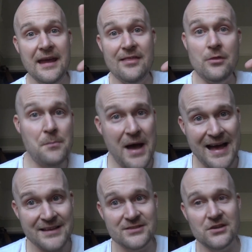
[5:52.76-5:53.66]
in the
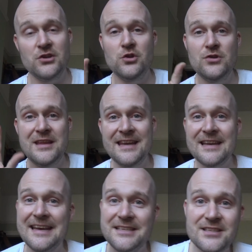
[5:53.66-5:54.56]
past, and you need
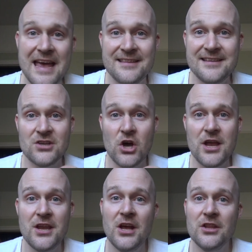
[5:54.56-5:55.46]
a set
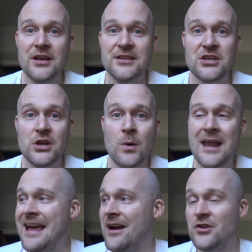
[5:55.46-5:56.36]
design that is going to
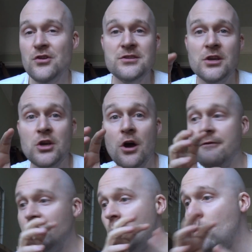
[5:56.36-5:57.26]
allow you to go
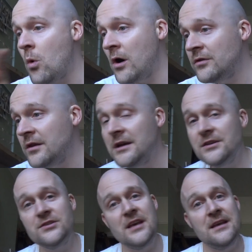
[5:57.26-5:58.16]
from one
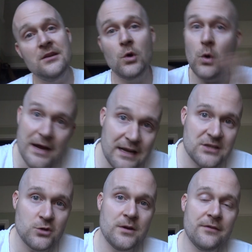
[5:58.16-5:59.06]
scene quickly
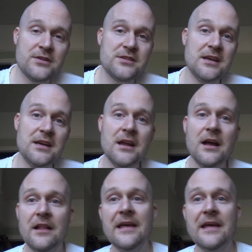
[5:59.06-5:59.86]
to another scene, and